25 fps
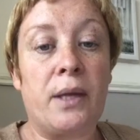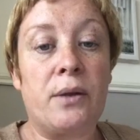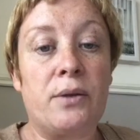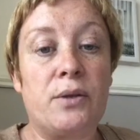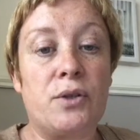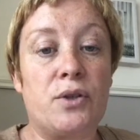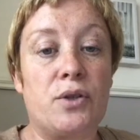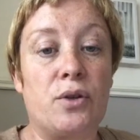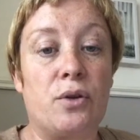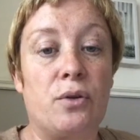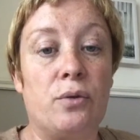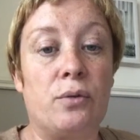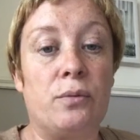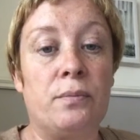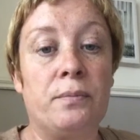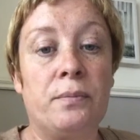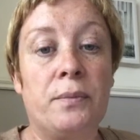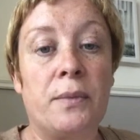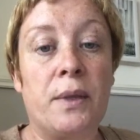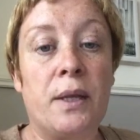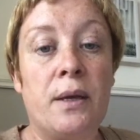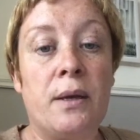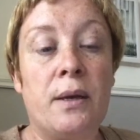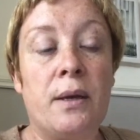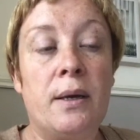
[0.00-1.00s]
So
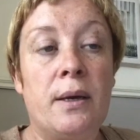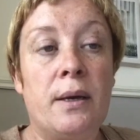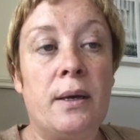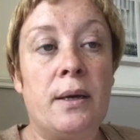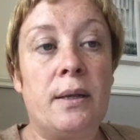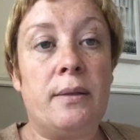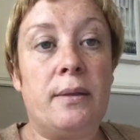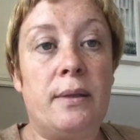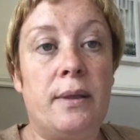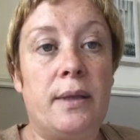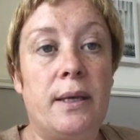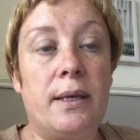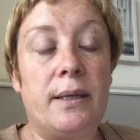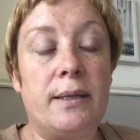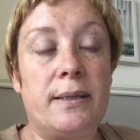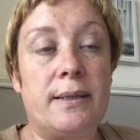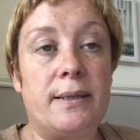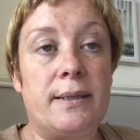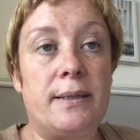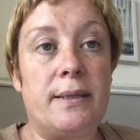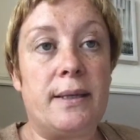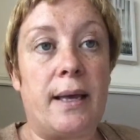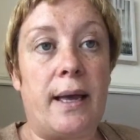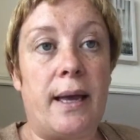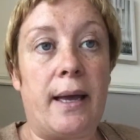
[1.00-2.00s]

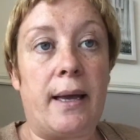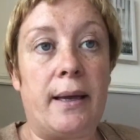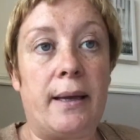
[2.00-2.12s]
this